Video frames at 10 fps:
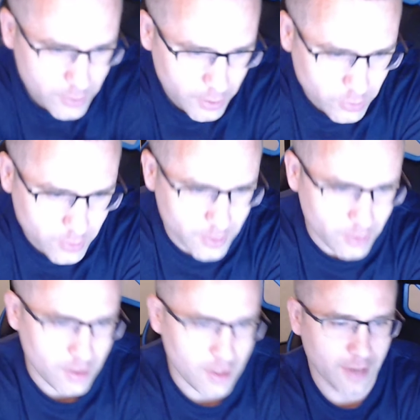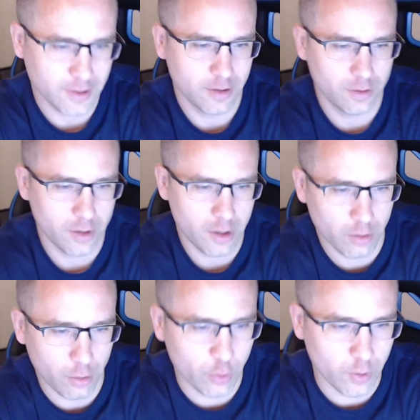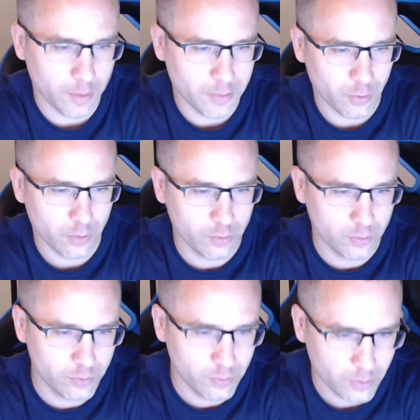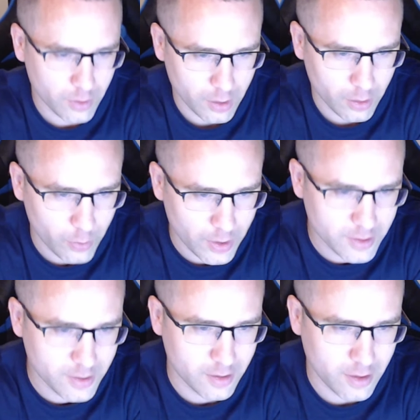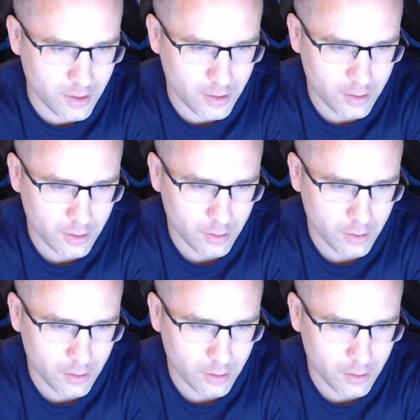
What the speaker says: Hutchison, the accidental hero who arrest the